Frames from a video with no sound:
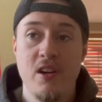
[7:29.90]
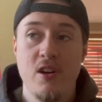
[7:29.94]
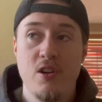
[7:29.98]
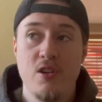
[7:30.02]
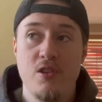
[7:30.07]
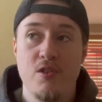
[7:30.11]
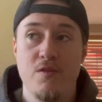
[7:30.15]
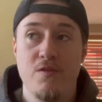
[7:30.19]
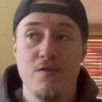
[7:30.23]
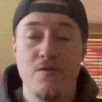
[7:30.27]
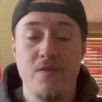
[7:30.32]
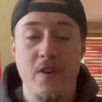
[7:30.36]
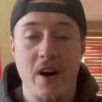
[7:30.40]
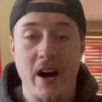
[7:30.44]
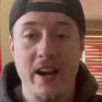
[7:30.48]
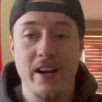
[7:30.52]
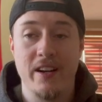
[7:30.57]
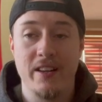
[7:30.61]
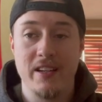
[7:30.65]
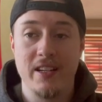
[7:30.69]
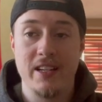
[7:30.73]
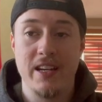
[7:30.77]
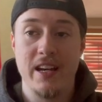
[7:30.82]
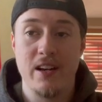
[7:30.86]
to
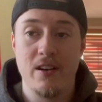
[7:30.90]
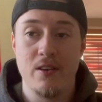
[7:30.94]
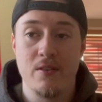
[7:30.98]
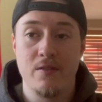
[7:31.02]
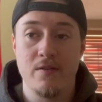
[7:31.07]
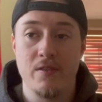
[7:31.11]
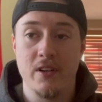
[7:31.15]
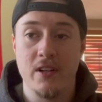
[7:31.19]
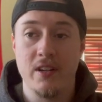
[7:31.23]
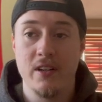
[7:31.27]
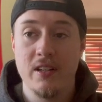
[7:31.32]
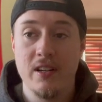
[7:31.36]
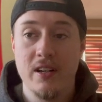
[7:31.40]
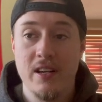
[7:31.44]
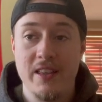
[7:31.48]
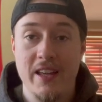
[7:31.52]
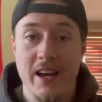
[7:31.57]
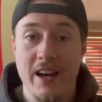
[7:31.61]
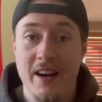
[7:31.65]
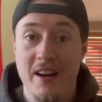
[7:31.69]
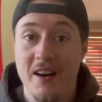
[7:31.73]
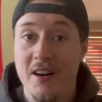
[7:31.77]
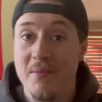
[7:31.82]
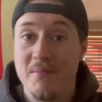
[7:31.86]
finally get over
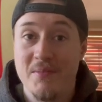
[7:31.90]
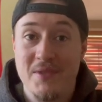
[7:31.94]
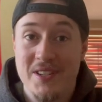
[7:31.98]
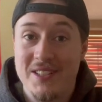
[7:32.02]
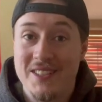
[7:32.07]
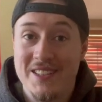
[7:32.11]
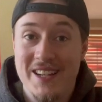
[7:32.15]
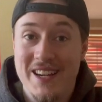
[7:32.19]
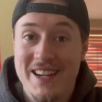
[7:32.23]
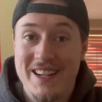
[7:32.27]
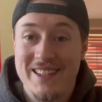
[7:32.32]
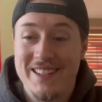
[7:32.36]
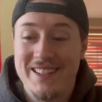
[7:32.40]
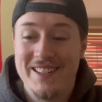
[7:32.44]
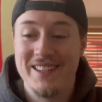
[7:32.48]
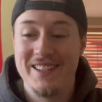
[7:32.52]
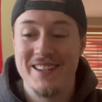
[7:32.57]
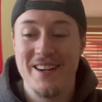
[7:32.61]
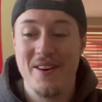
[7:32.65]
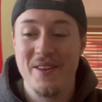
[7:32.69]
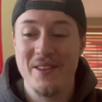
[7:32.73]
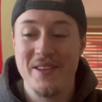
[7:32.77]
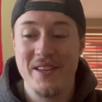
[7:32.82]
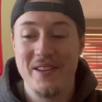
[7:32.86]
that hump, just like
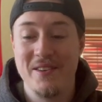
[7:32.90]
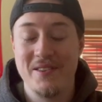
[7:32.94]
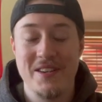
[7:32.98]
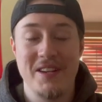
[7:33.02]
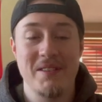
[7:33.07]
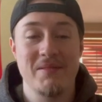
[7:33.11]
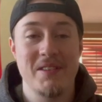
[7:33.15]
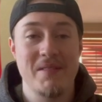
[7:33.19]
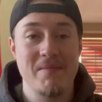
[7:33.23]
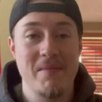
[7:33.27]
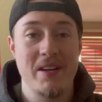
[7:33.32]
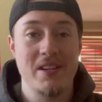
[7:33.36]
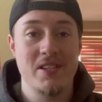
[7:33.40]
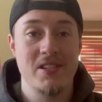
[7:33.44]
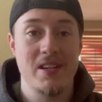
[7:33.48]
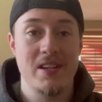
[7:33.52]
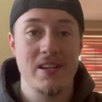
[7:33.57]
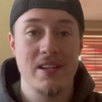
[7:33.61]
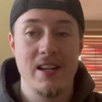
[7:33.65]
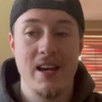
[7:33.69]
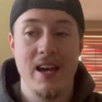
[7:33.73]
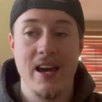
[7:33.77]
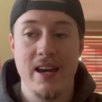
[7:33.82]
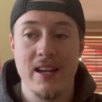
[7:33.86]
all the other teams I
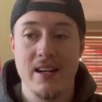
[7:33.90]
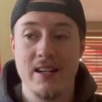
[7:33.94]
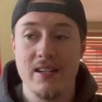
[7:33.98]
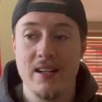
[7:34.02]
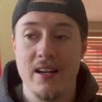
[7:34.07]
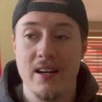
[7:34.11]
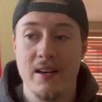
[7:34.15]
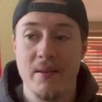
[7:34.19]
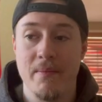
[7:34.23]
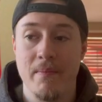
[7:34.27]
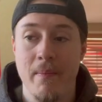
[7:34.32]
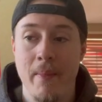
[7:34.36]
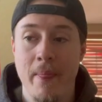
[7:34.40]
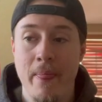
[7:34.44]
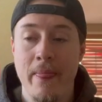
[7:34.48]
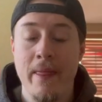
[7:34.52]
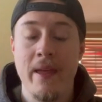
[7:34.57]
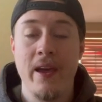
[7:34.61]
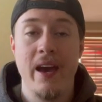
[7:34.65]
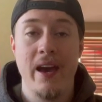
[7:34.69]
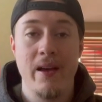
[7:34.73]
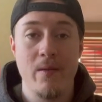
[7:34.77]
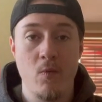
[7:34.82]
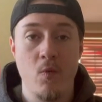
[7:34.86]
mentioned, and
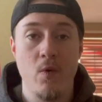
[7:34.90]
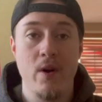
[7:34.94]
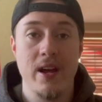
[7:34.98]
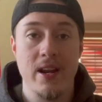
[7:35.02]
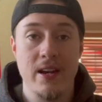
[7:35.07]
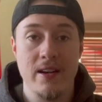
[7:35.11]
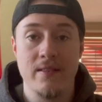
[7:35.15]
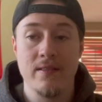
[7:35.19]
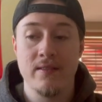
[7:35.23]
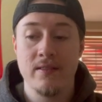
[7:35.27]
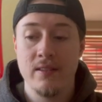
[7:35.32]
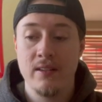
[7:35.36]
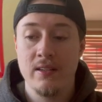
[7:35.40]
win.